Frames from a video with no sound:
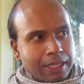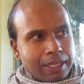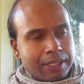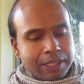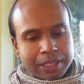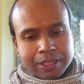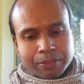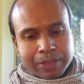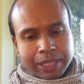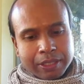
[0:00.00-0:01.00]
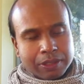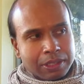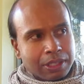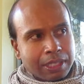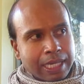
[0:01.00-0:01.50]
and it's just
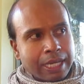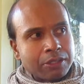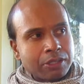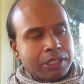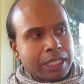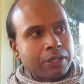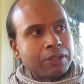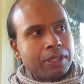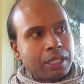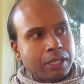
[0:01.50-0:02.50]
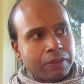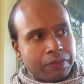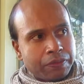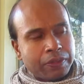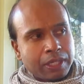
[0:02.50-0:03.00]
about how to mm. channel
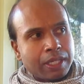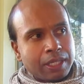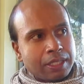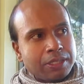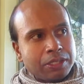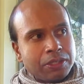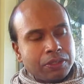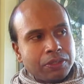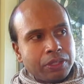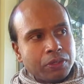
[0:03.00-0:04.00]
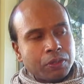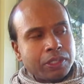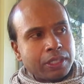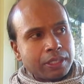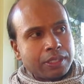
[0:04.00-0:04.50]
love mm, okay. to the
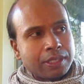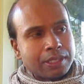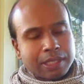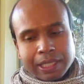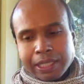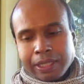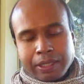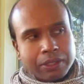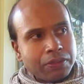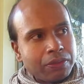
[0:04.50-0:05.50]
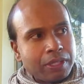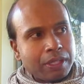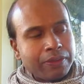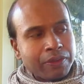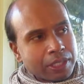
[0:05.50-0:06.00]
audience. Yeah. And you know,
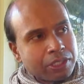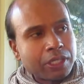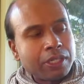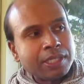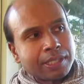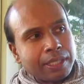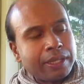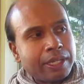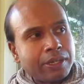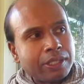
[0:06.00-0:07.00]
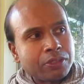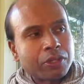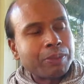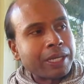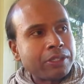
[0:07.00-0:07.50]
the, if there's a journalist in there, it's
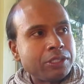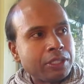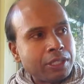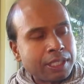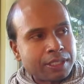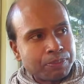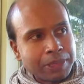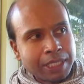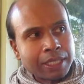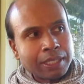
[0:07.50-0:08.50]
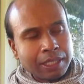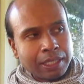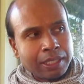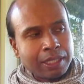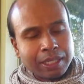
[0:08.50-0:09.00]
not about the journalist
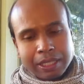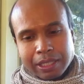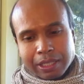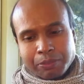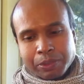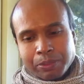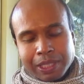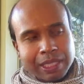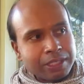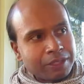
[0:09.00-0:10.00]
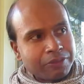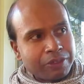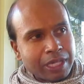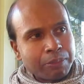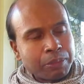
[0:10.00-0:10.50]
particularly. I probably like
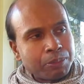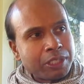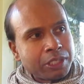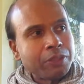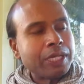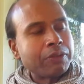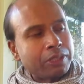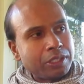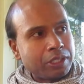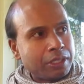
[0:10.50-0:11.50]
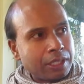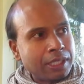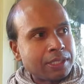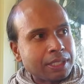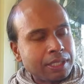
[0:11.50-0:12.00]
I probably tune out the
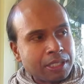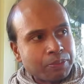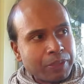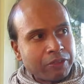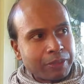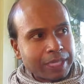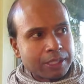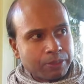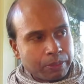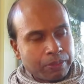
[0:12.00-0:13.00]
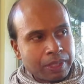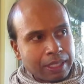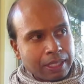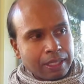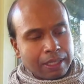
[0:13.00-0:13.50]
journalist and just be a maximum
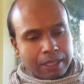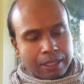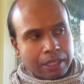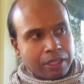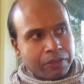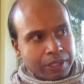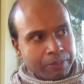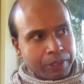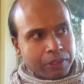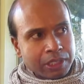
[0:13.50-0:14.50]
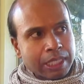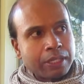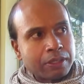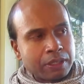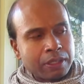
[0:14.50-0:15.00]
love, a uh, pure
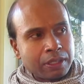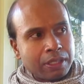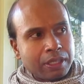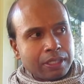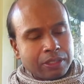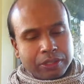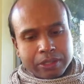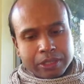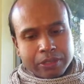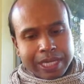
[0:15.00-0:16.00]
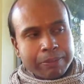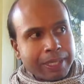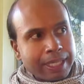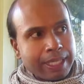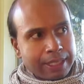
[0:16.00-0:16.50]
channel, to to
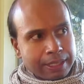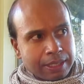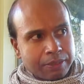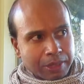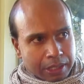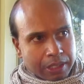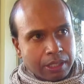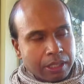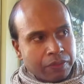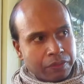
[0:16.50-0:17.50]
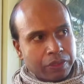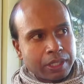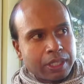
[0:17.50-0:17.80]
emanate as much love